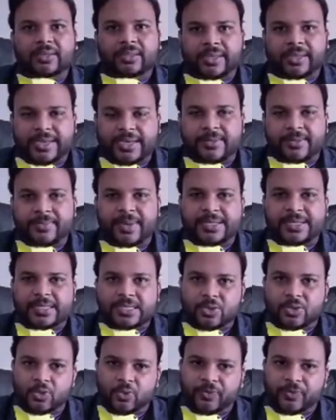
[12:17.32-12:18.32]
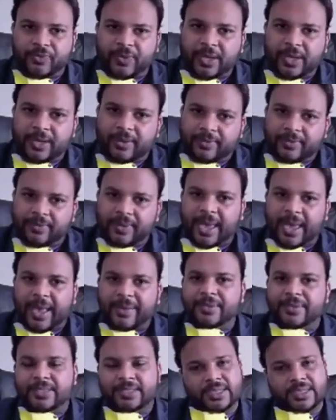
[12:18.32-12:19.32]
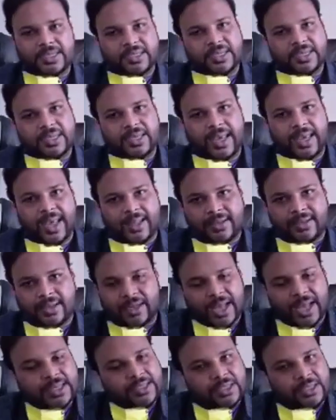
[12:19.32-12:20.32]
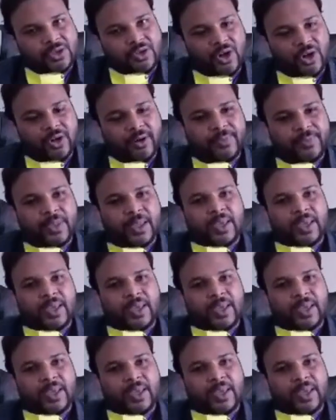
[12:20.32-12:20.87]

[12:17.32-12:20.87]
treatments do fail, we have the surgery as the last resort.